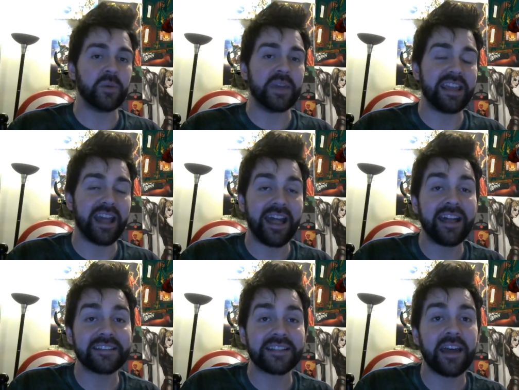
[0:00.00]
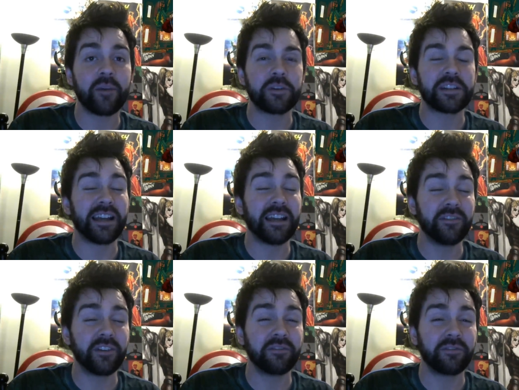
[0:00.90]
He has that, which kind
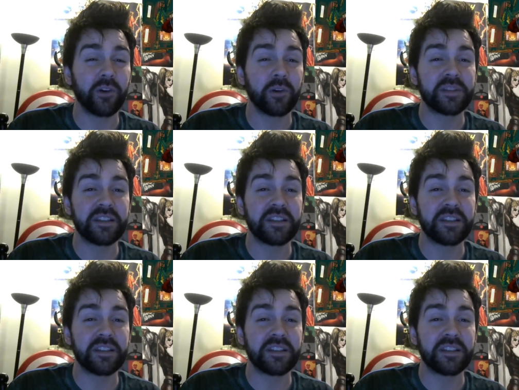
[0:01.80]
of confirms